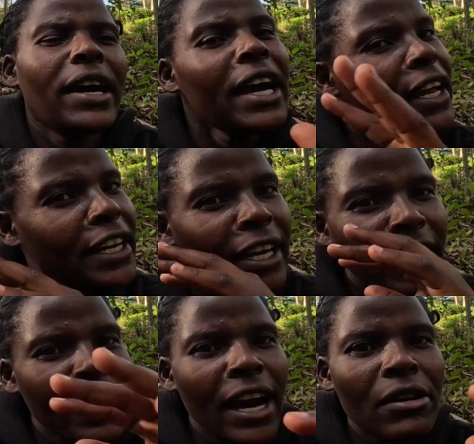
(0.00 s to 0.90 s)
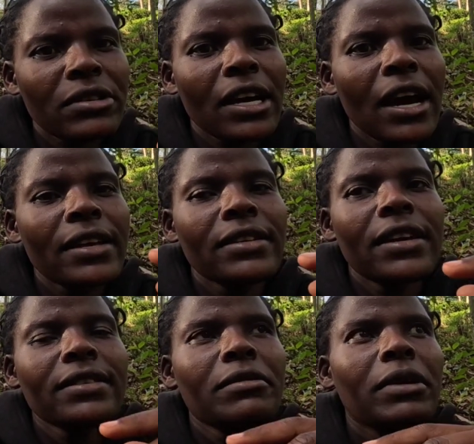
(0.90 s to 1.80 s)
any any house guys it
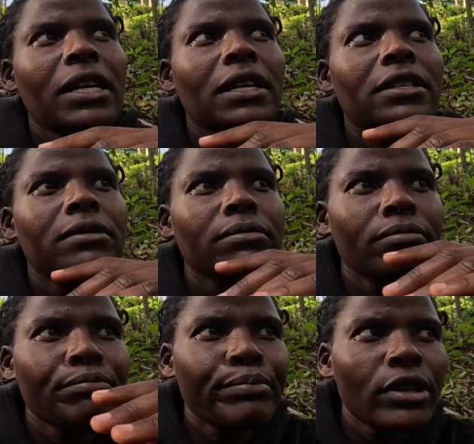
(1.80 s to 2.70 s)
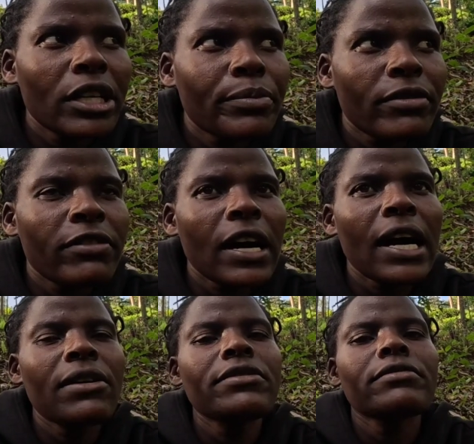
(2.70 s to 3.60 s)
doesn't matter it's bulletproof
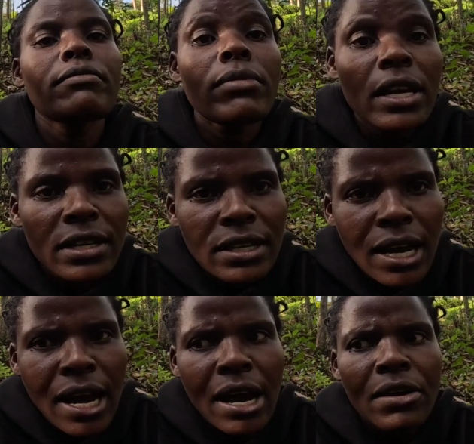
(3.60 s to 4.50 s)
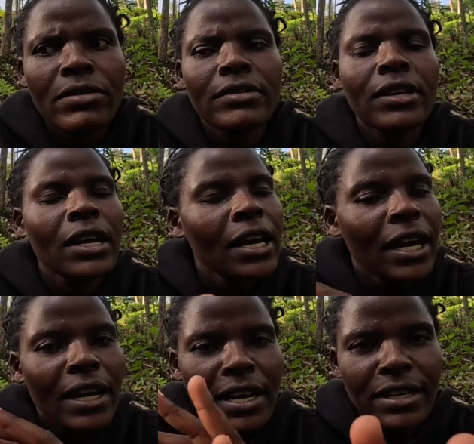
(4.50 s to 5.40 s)
house bricks house
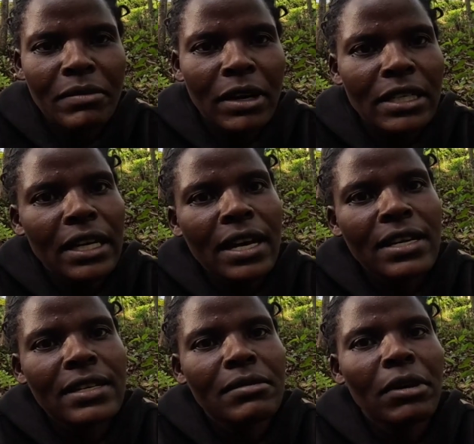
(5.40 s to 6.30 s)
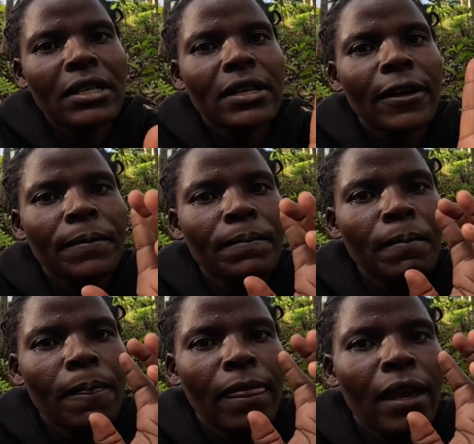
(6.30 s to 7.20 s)
it doesn't matter guys but
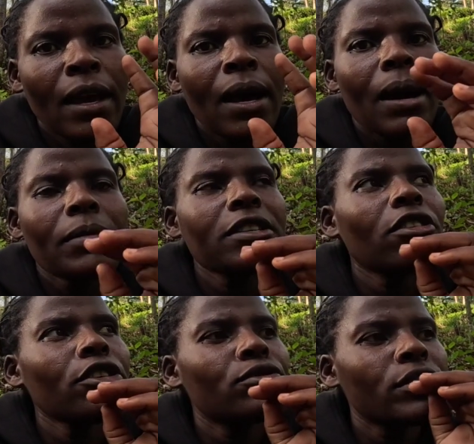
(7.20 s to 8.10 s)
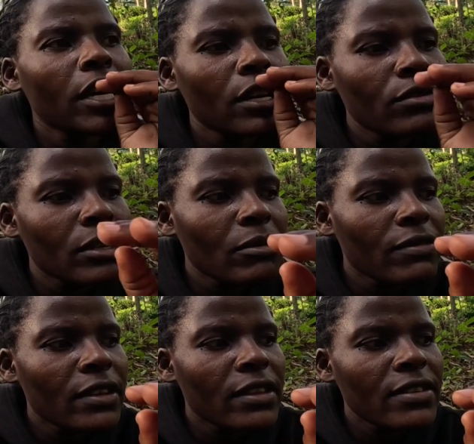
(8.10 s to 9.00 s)
um, i'm just going to tell you some
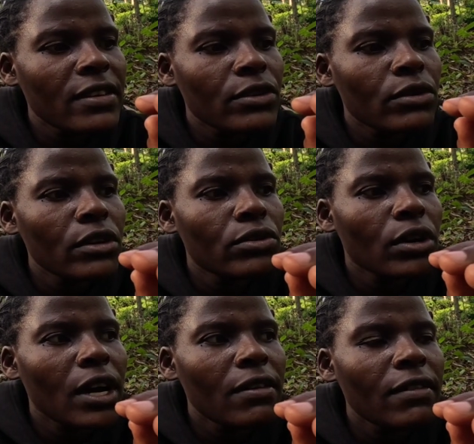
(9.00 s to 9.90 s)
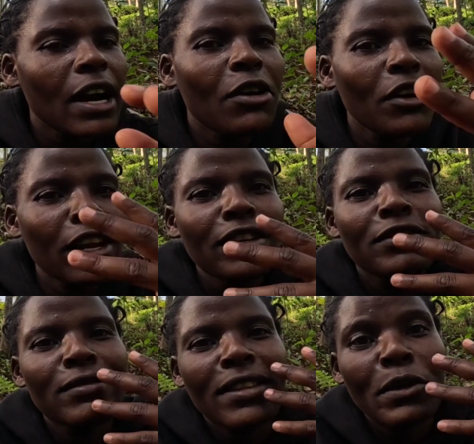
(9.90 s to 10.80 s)
of the things that you need to have according
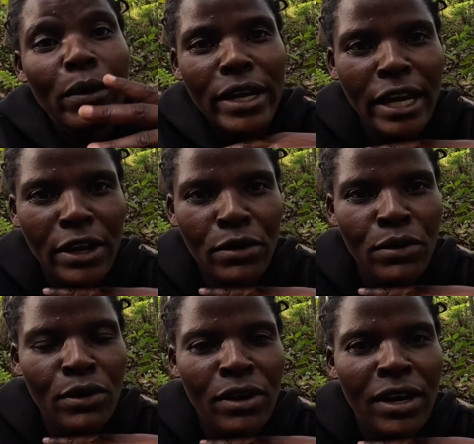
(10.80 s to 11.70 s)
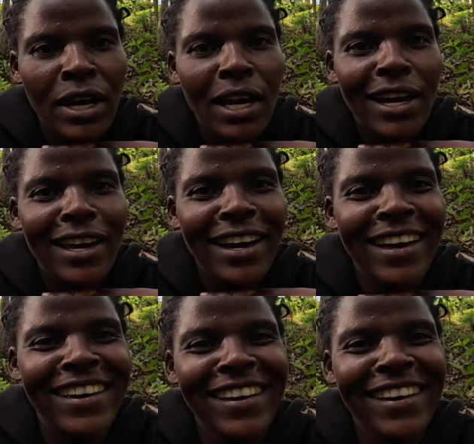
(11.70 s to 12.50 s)
to the way i know yeah